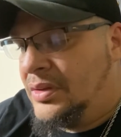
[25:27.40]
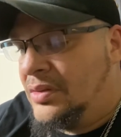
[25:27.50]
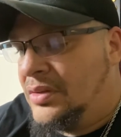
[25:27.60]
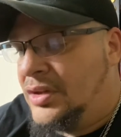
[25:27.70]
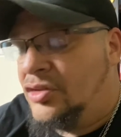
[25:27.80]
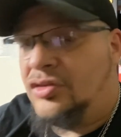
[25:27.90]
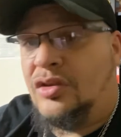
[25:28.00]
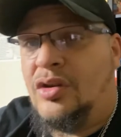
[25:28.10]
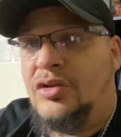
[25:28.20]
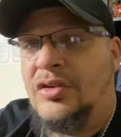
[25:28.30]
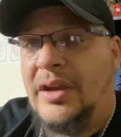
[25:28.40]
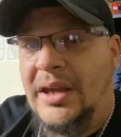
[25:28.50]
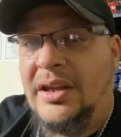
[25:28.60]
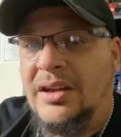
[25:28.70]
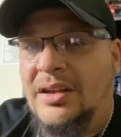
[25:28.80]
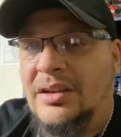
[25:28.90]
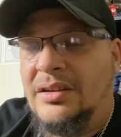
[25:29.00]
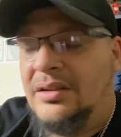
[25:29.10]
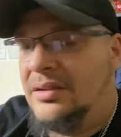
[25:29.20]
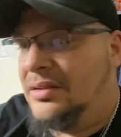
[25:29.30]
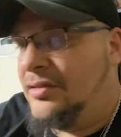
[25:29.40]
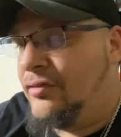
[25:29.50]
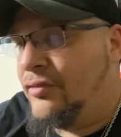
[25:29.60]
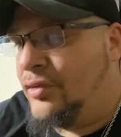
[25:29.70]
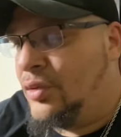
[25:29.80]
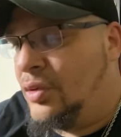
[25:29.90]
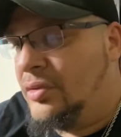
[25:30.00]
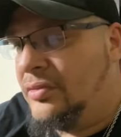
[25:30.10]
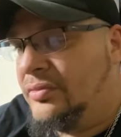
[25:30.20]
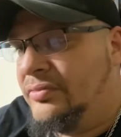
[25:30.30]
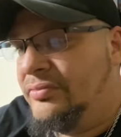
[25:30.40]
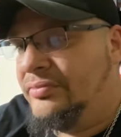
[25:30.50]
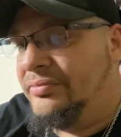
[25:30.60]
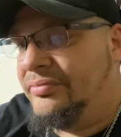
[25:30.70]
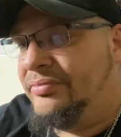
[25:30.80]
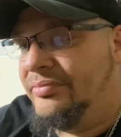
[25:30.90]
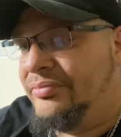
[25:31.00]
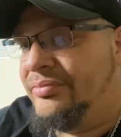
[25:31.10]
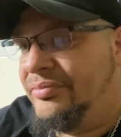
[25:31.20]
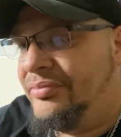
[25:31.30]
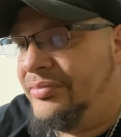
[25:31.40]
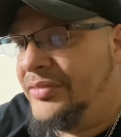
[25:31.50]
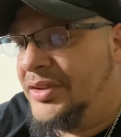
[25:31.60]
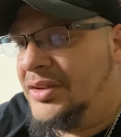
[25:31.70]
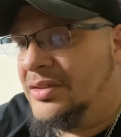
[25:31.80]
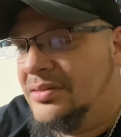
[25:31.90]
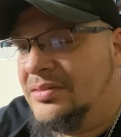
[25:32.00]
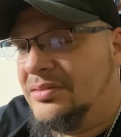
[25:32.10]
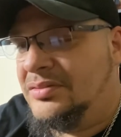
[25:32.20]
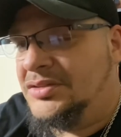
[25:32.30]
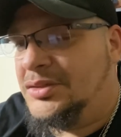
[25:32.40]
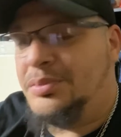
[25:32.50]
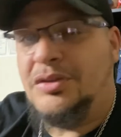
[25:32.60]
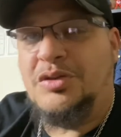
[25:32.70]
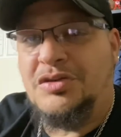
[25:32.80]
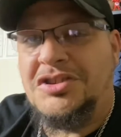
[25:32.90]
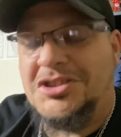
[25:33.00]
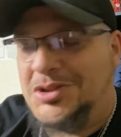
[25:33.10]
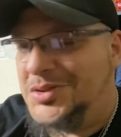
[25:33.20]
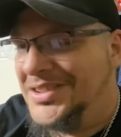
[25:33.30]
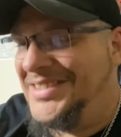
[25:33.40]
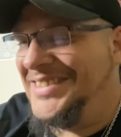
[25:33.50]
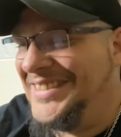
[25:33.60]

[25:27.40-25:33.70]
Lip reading: they used to go to Haiti for, you know, to produce children.